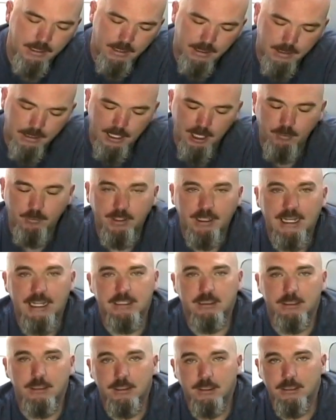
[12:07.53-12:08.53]
I hope you
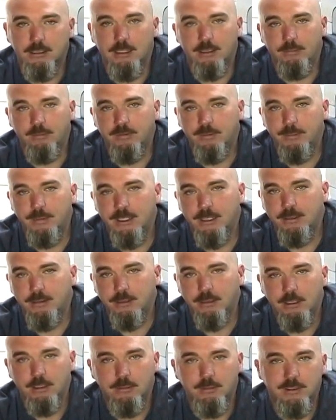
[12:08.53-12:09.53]
guys learned something from this.
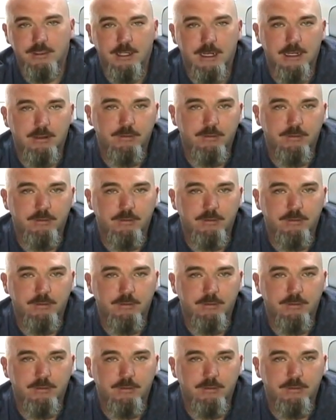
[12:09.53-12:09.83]
You know what I'm saying?